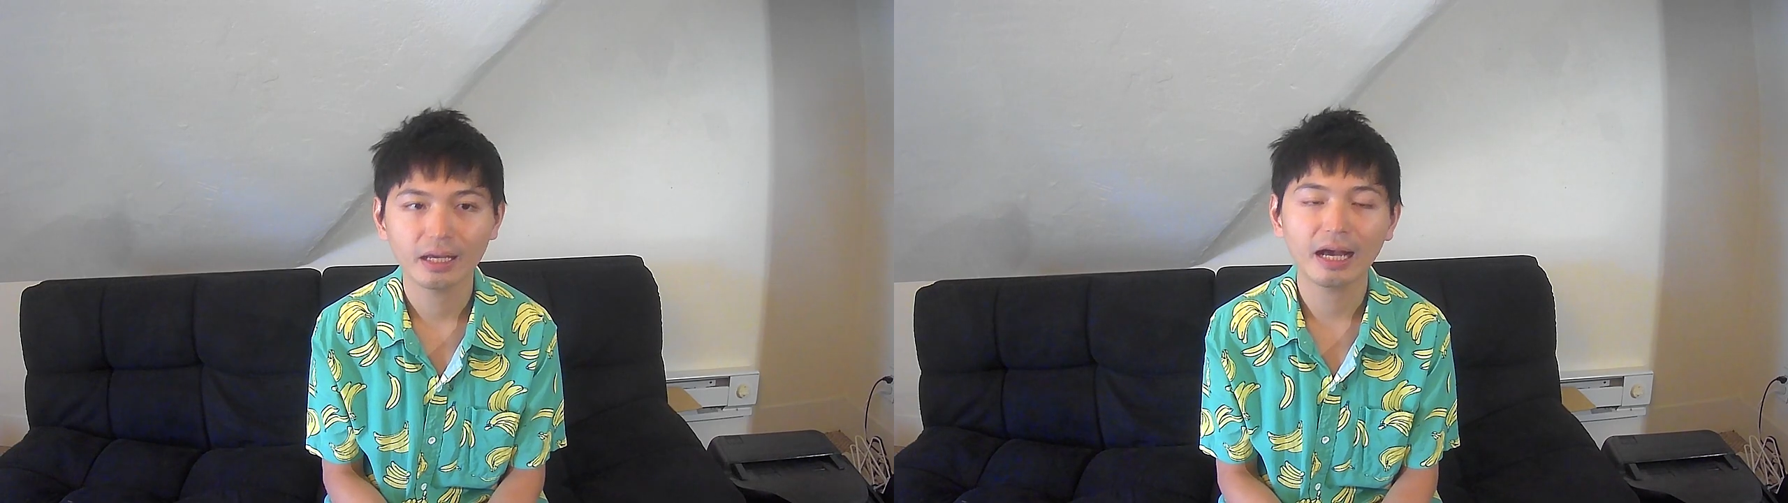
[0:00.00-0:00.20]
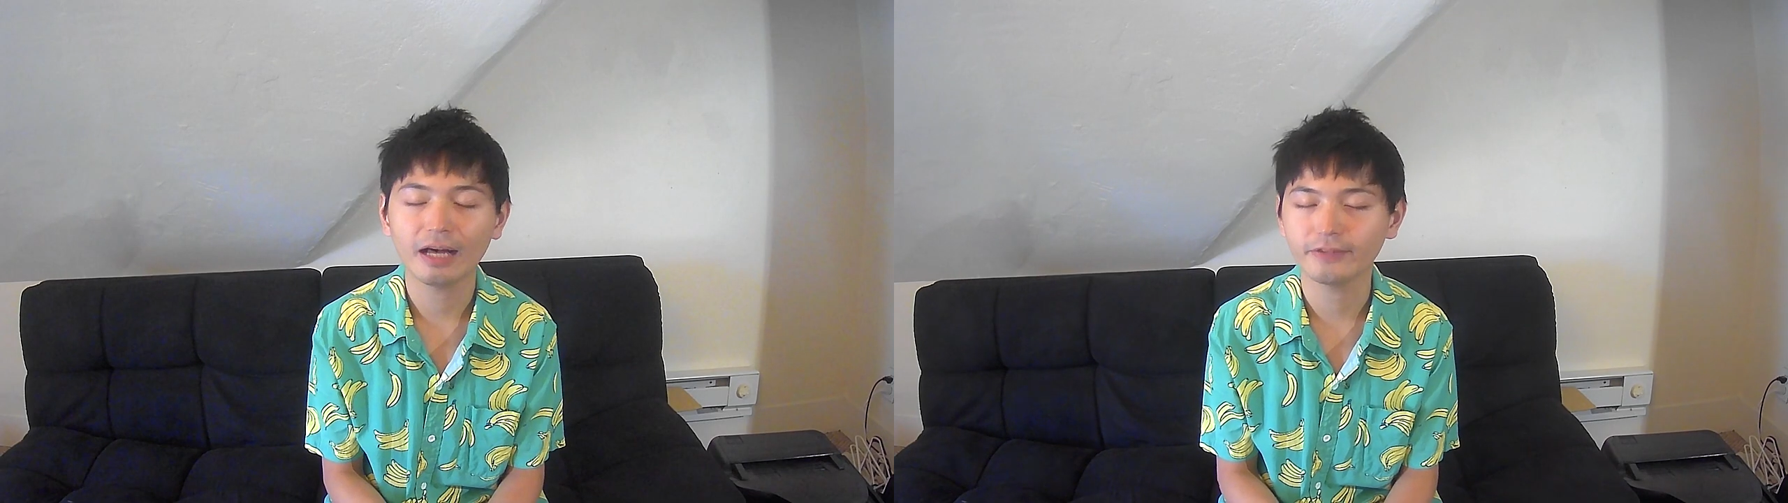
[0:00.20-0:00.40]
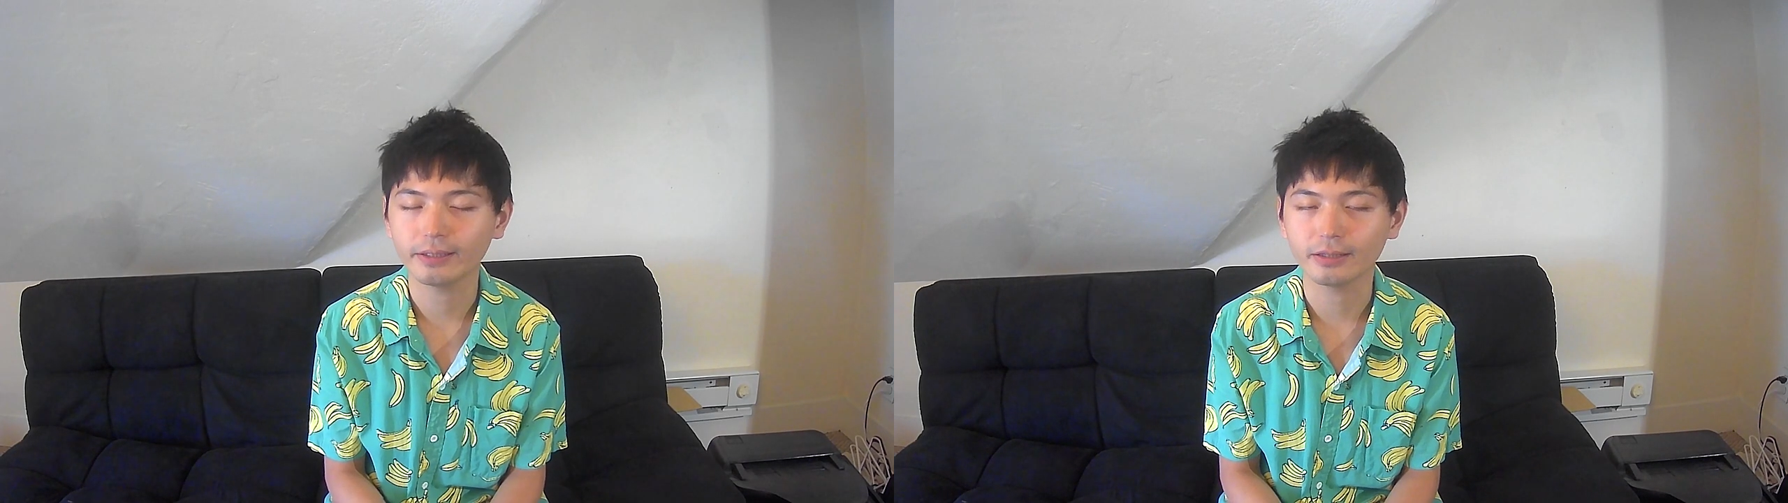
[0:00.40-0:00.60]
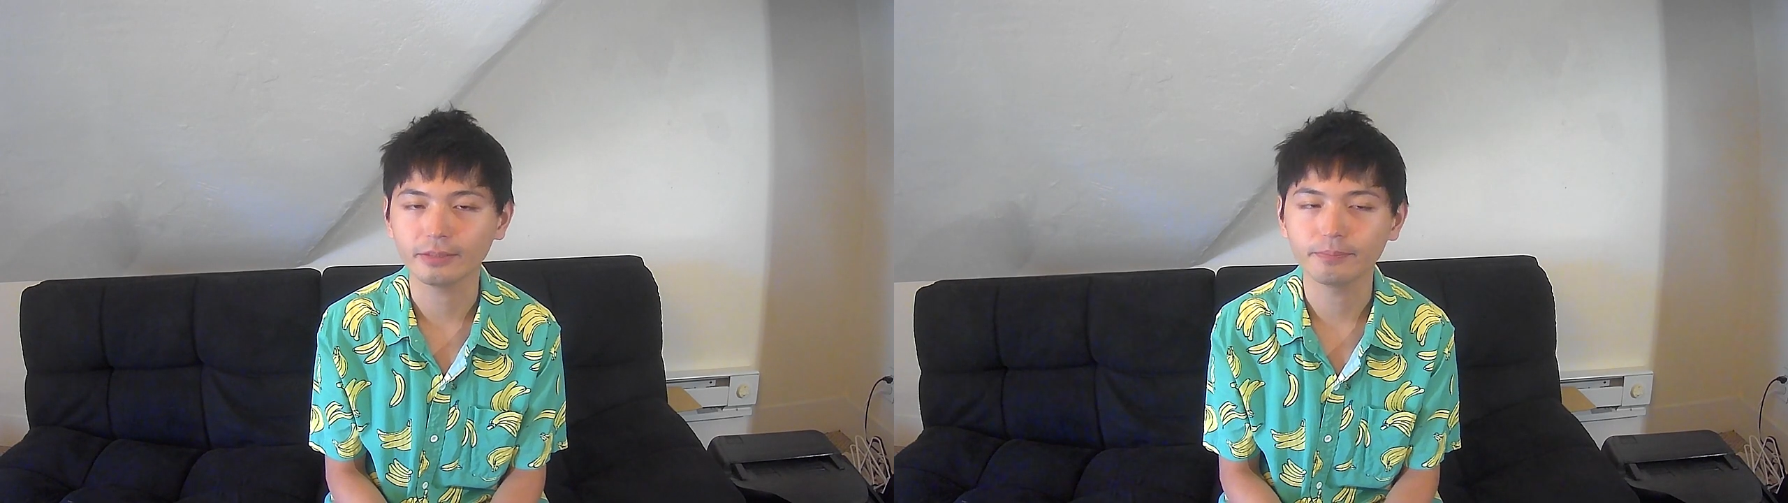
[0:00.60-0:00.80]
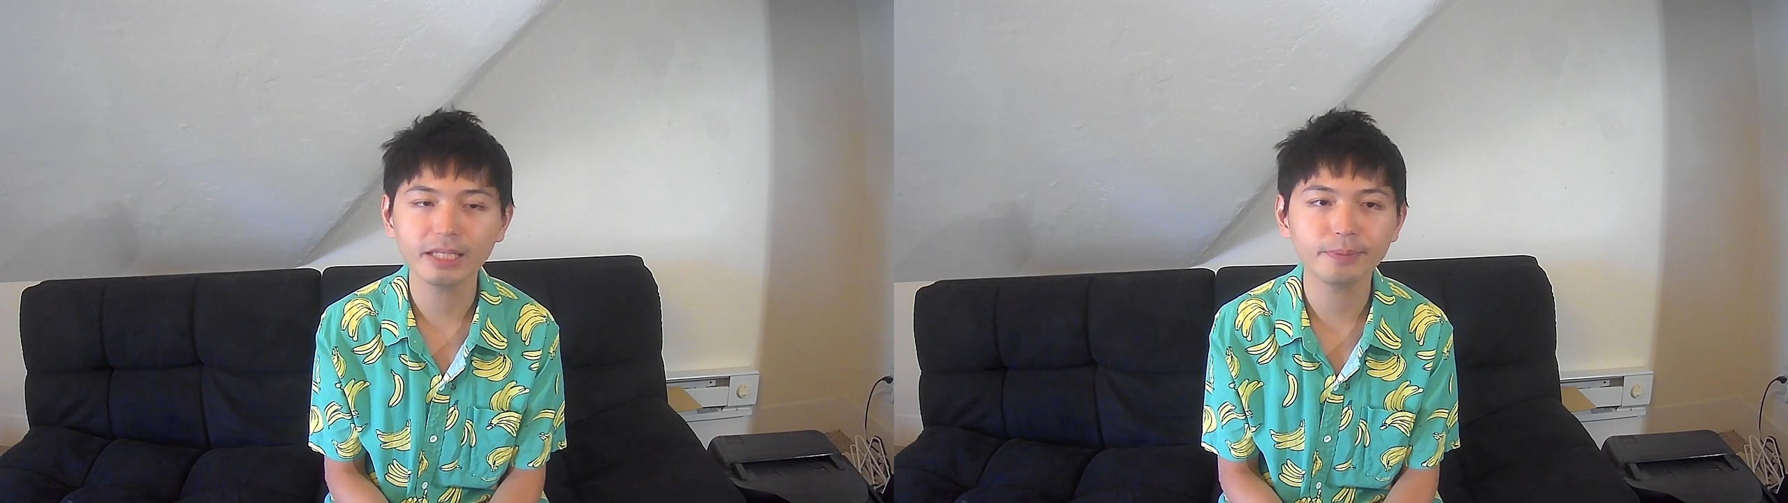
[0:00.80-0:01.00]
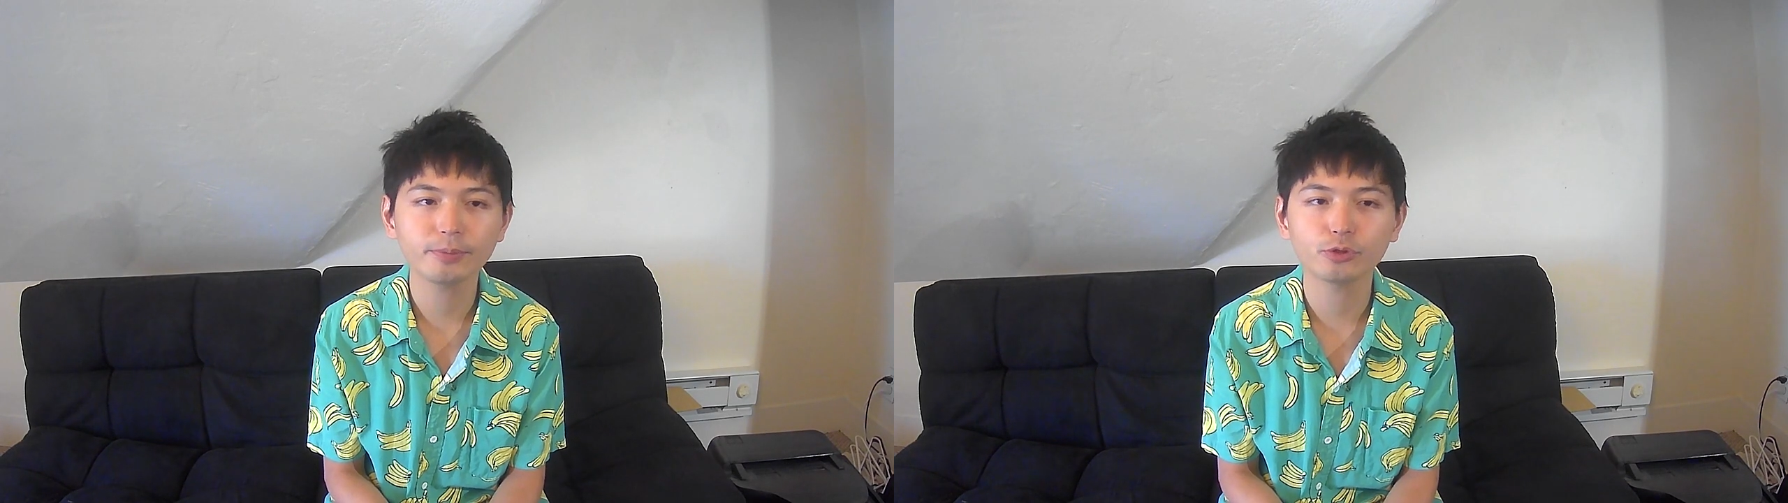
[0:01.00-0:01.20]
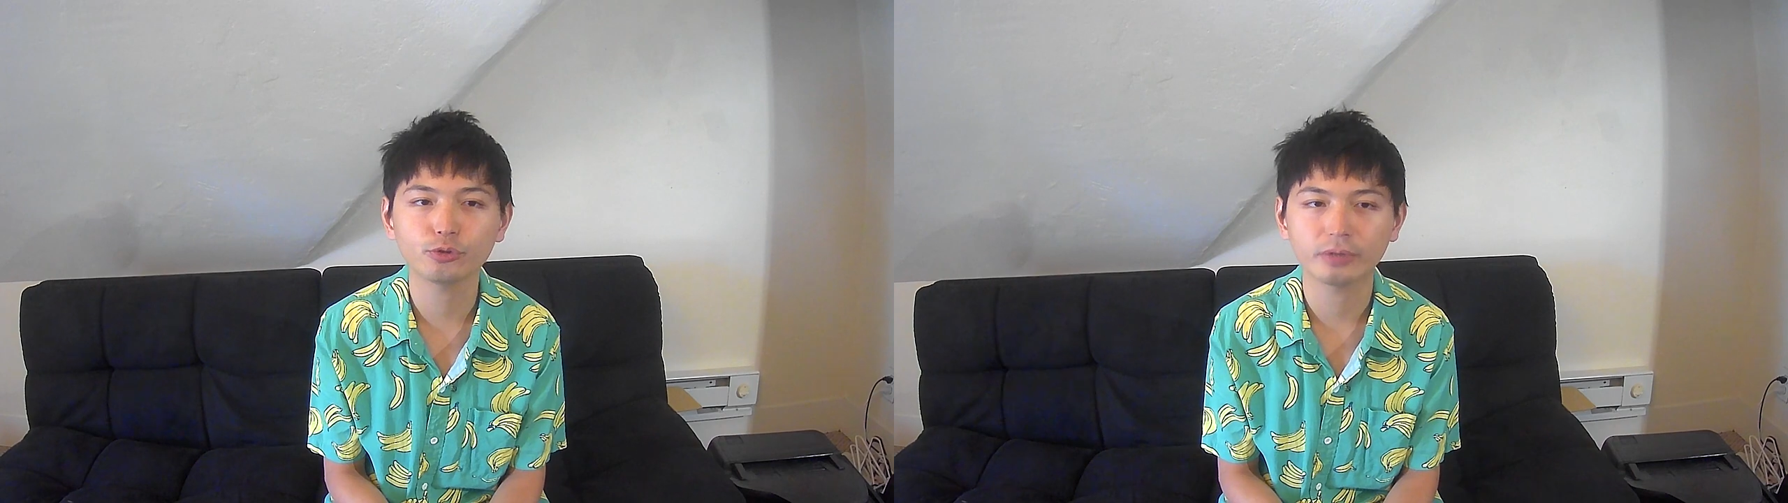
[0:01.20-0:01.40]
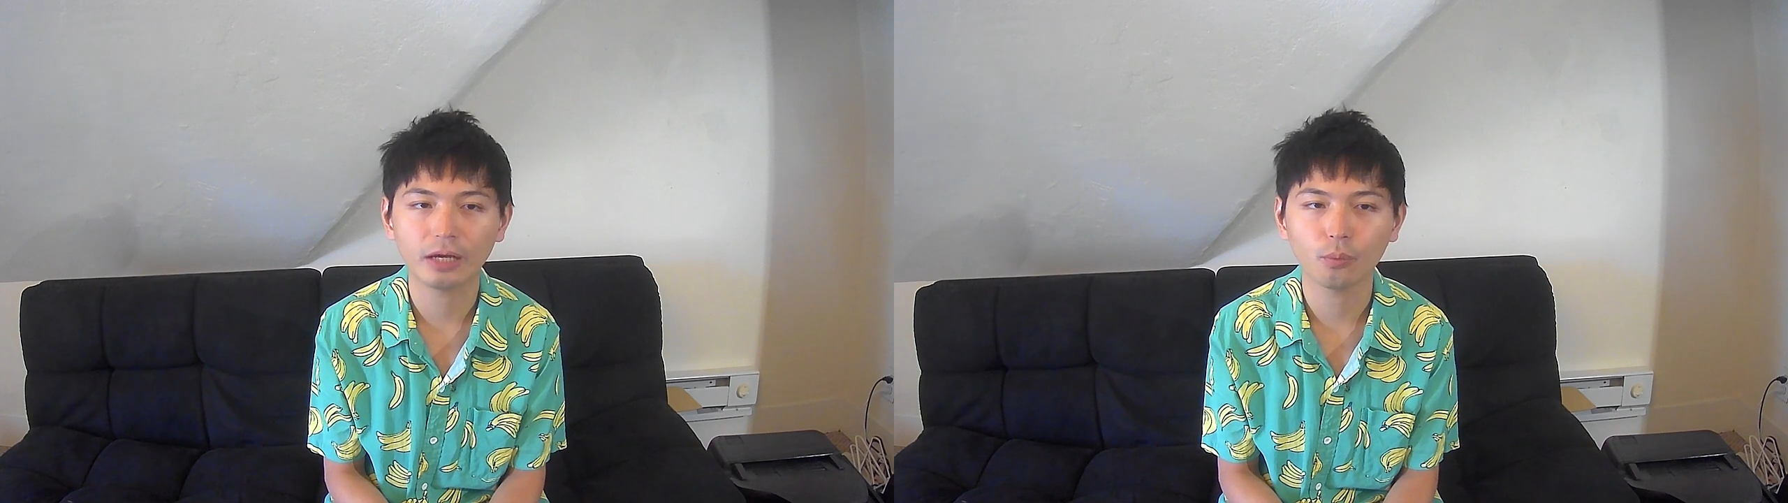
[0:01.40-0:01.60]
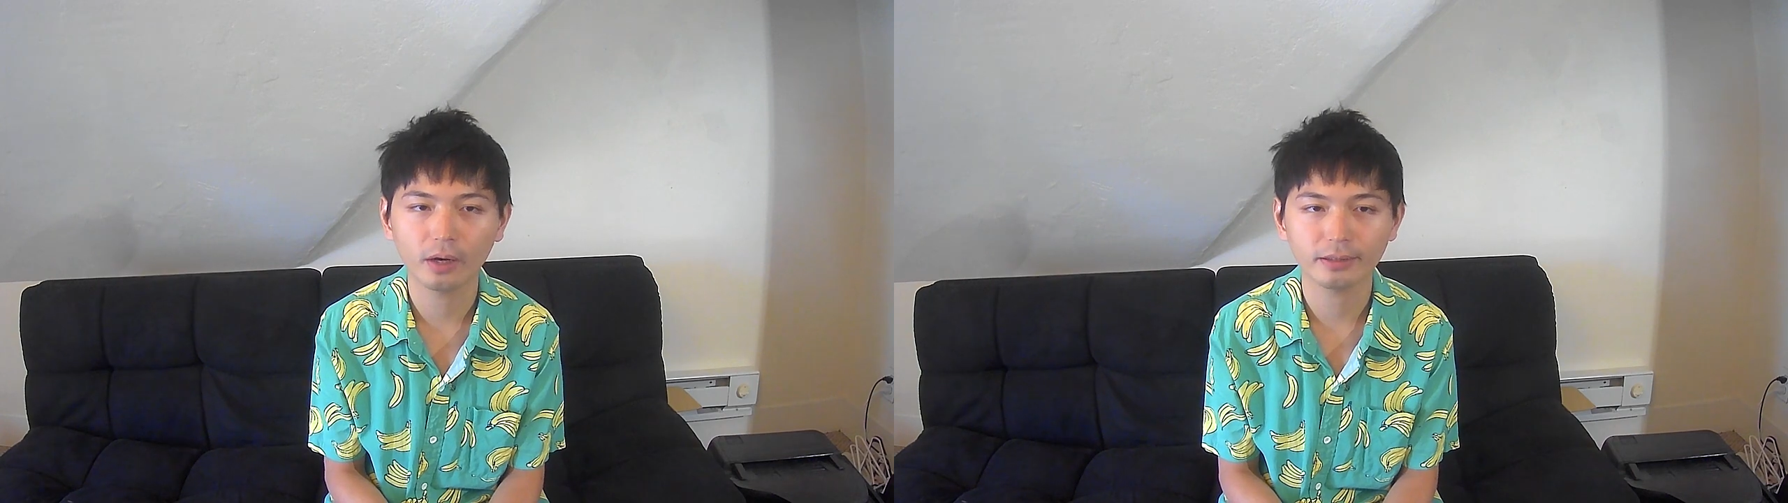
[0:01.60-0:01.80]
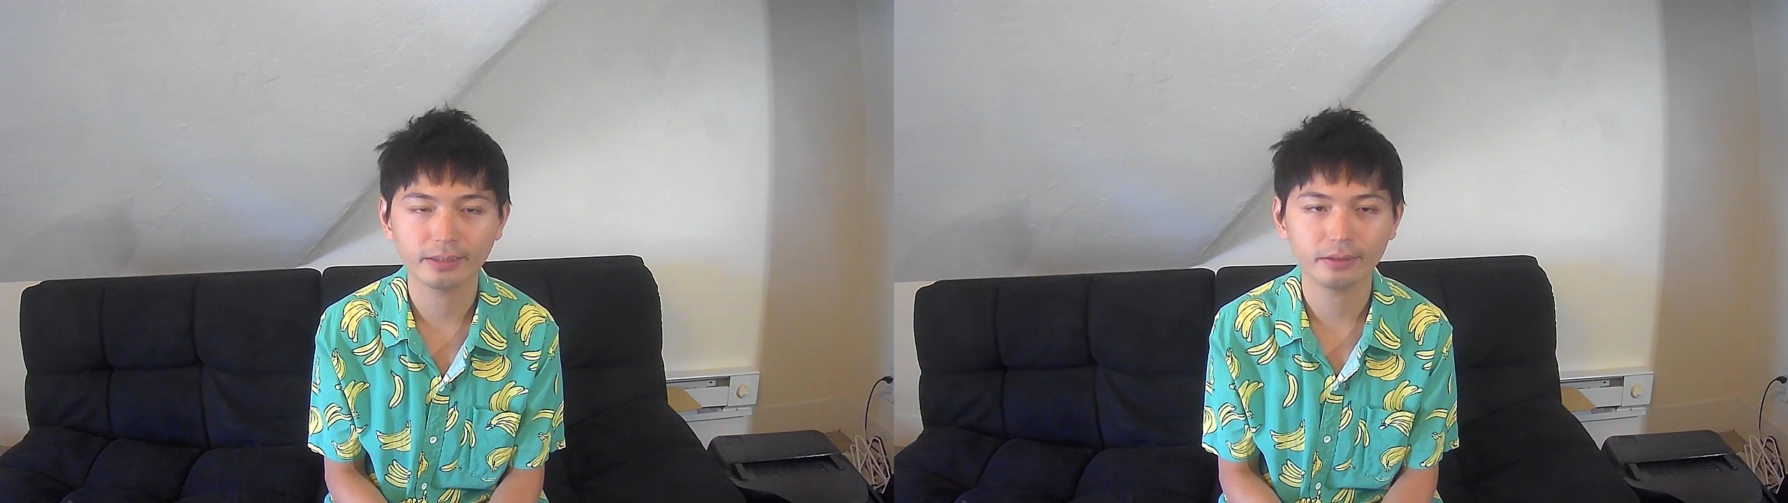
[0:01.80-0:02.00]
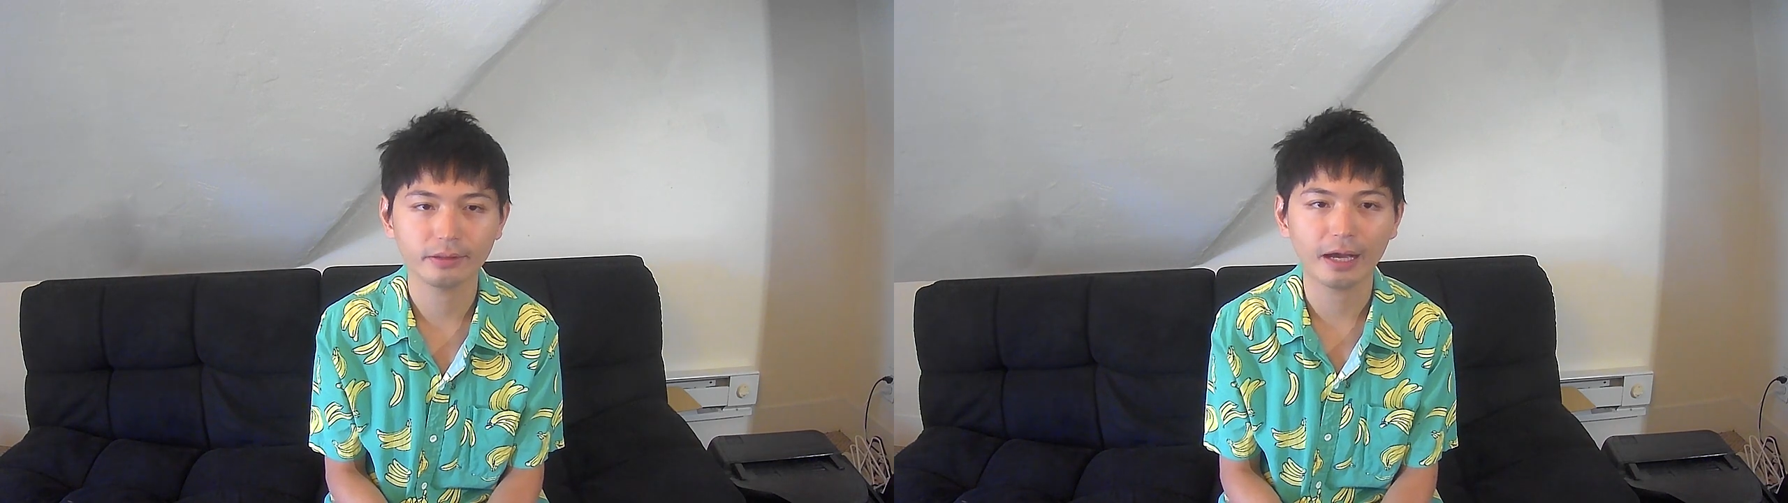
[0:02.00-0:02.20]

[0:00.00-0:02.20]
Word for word: Obviously, many people do not want this